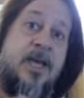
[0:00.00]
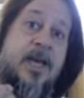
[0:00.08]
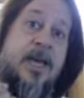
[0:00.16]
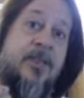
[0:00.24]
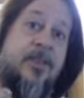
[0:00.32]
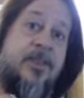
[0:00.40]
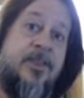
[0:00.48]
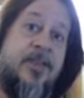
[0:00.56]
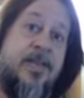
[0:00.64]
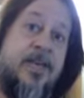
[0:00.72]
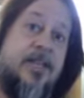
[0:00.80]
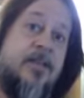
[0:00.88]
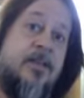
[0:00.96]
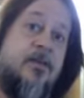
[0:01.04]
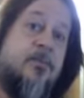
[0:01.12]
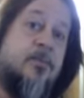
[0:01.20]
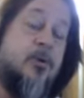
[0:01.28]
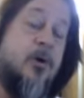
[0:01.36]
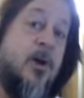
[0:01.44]
and then
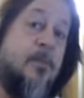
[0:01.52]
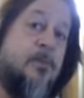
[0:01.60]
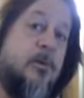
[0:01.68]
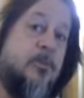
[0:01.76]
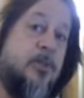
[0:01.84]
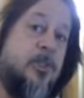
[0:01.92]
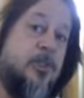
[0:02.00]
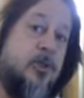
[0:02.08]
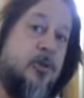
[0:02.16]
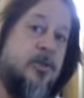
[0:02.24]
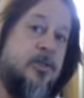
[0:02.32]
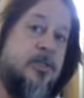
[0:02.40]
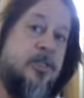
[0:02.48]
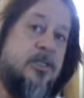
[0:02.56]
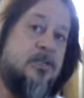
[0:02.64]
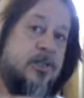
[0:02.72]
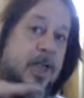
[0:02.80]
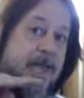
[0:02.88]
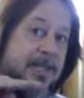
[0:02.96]
proper
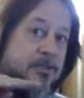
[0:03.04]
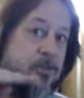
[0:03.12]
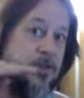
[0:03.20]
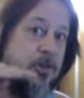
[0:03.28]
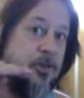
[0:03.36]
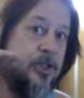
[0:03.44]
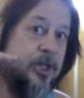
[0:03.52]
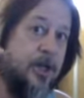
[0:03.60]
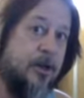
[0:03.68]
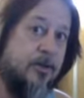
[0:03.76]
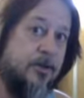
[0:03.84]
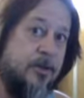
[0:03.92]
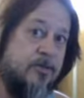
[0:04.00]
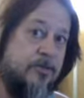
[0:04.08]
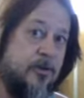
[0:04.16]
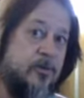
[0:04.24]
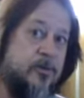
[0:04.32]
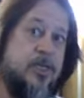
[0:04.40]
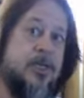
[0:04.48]
majorities and tertiary
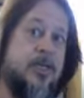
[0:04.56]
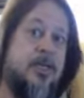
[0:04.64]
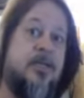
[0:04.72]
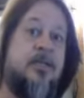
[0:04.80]
voting.